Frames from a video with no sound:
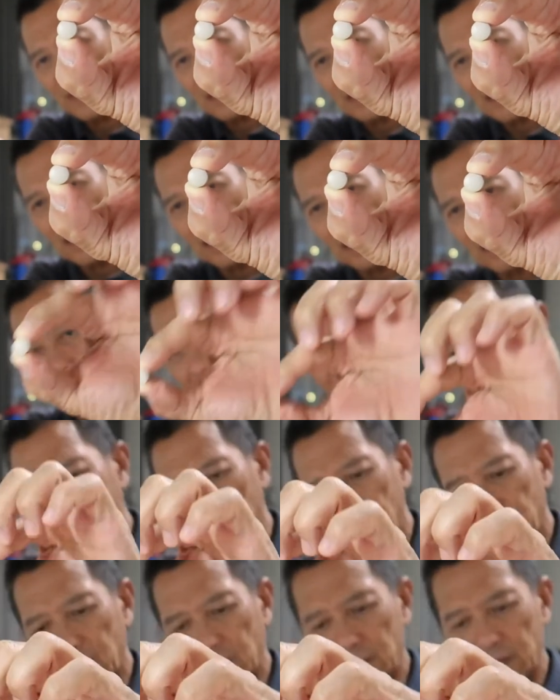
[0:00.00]
Okay,
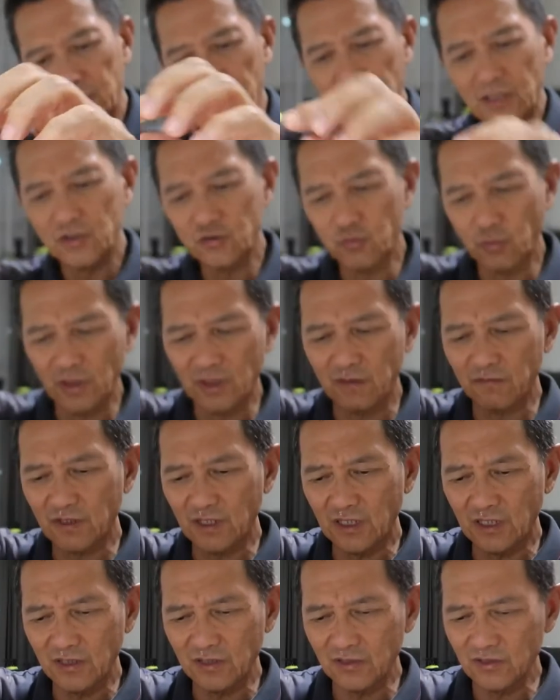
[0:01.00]
uh, each one of
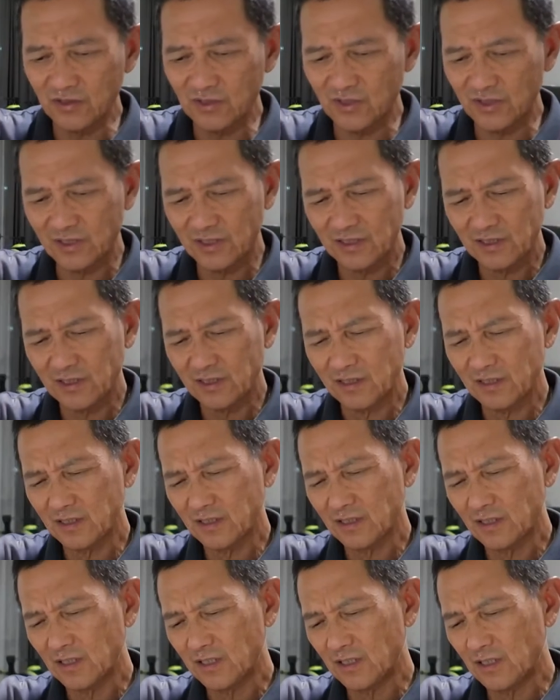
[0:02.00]
these
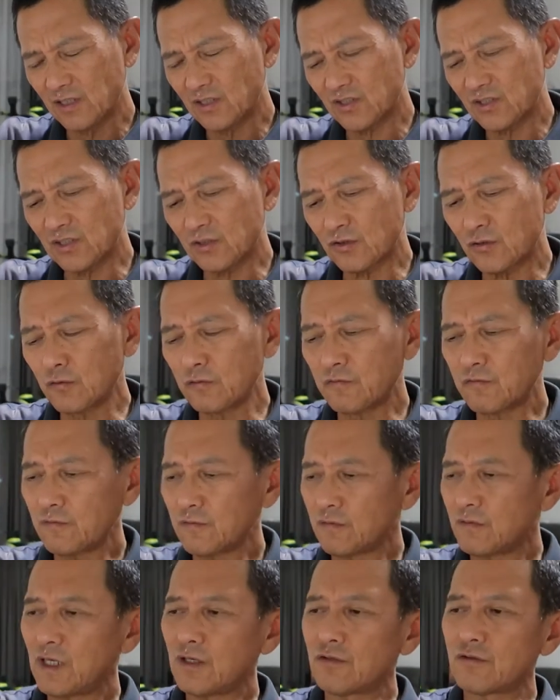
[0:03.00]
is a
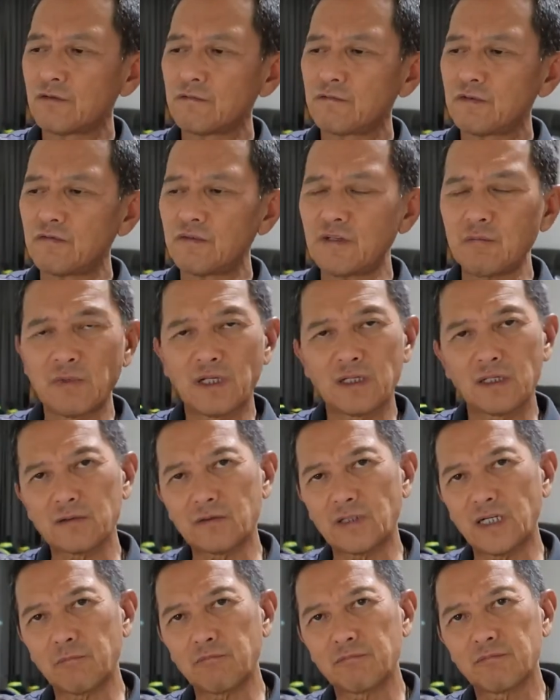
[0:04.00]
250
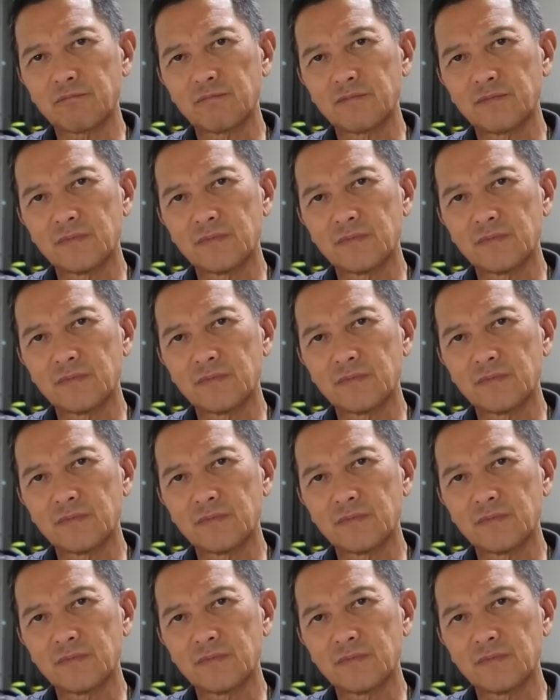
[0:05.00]
milligram